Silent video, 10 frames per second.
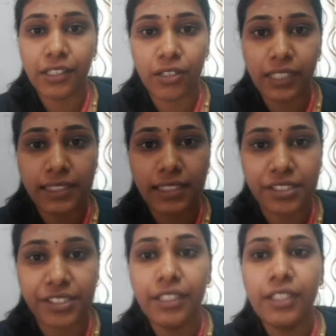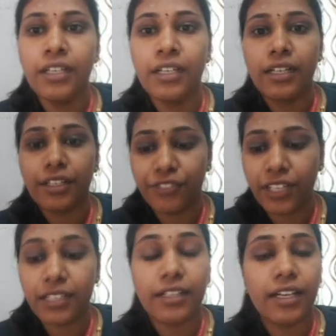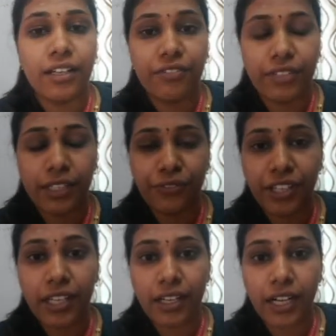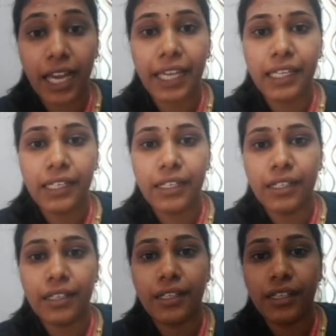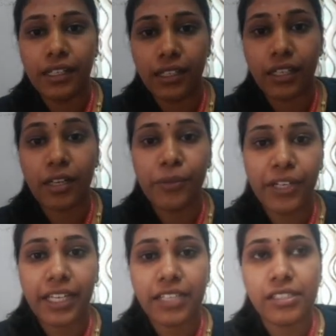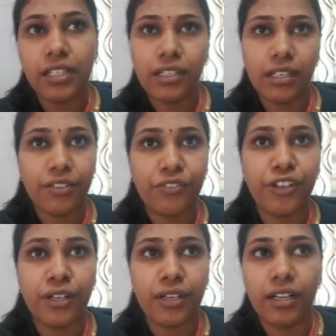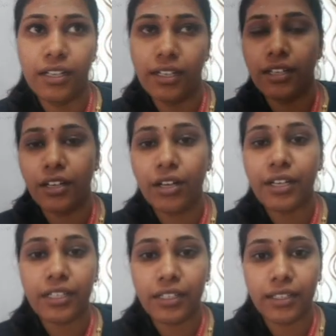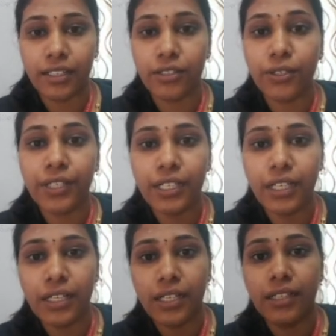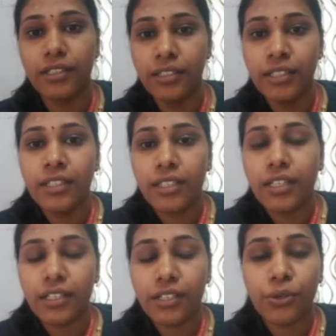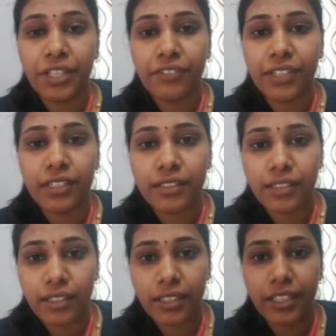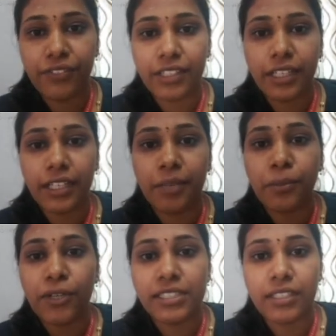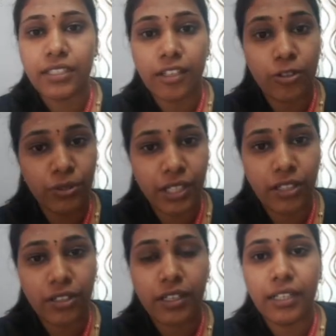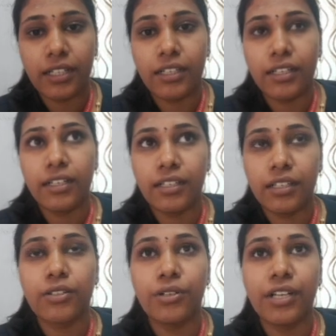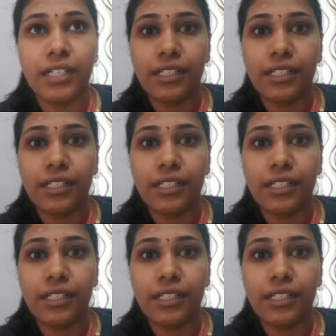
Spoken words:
organization. If you are lacking in communication, and if you are not good in knowing whether everything employees are good or good